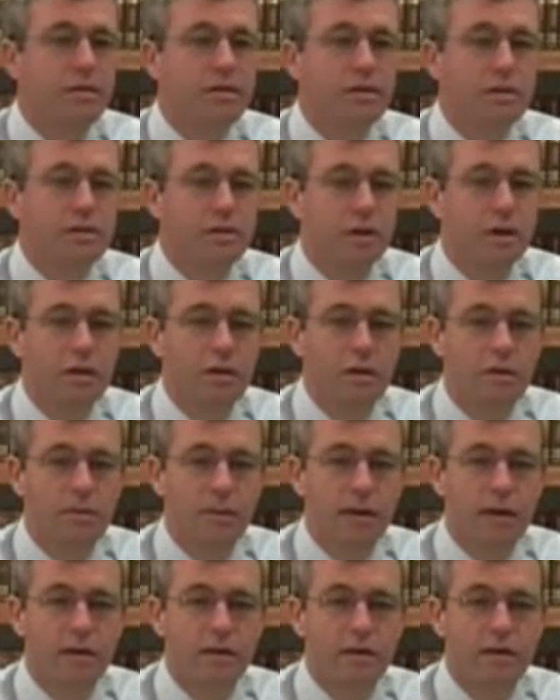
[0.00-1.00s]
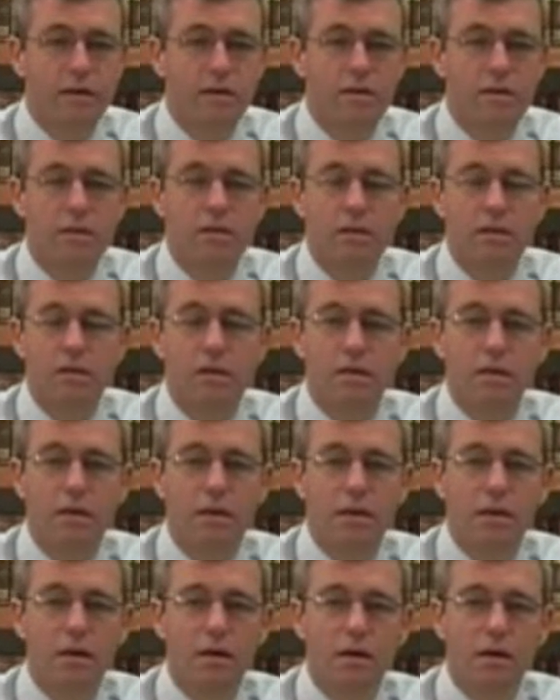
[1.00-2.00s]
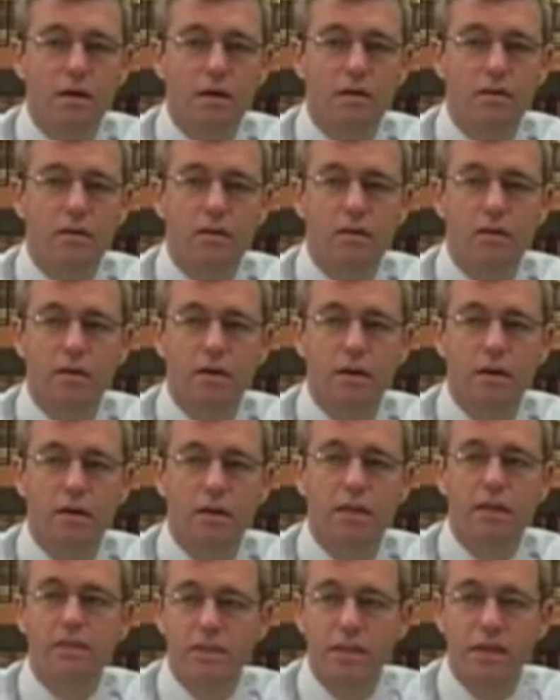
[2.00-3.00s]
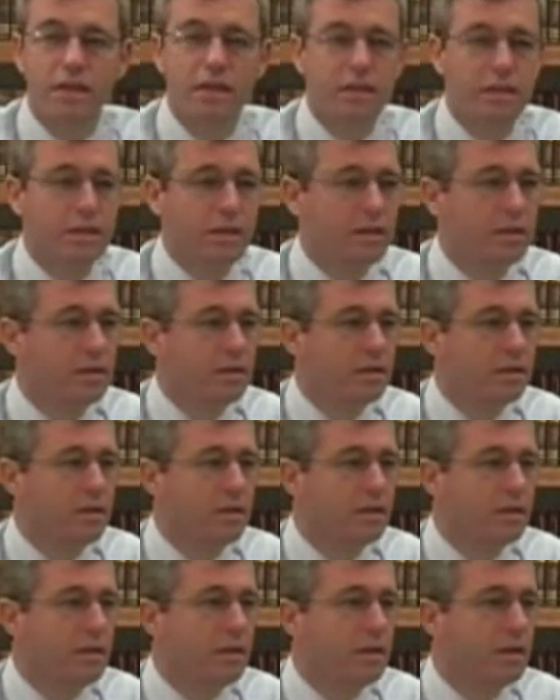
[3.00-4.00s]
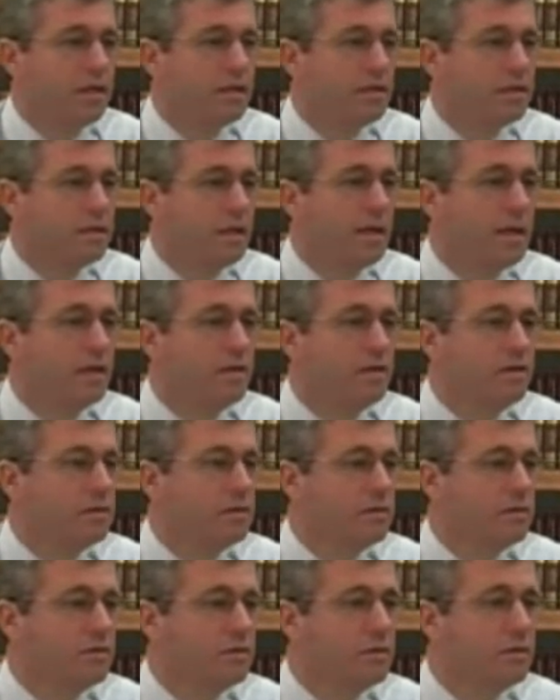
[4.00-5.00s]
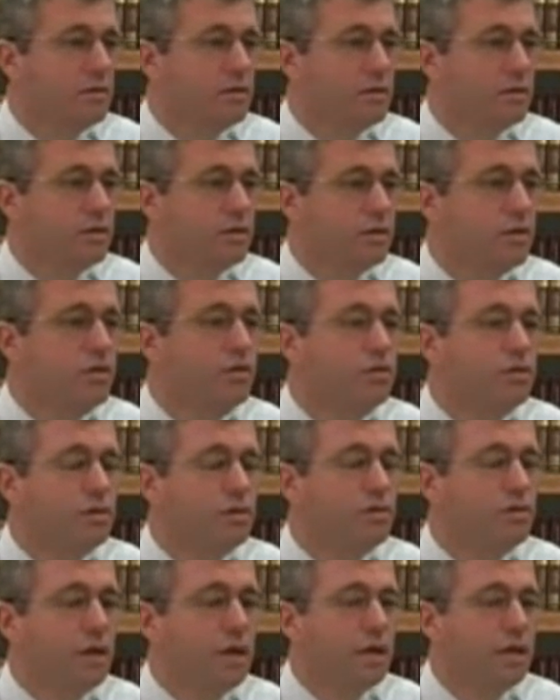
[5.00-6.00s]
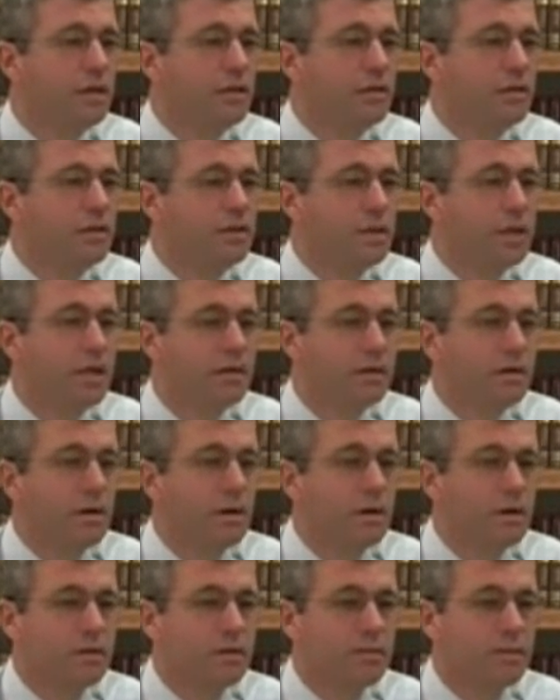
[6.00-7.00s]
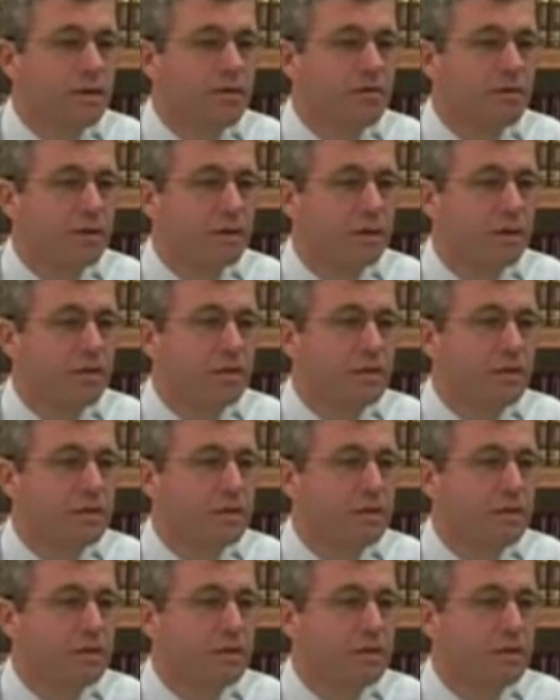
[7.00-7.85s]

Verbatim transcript: you can talk about on, on, on East Sunday is nails of thorns. You do not understand cross, my friend.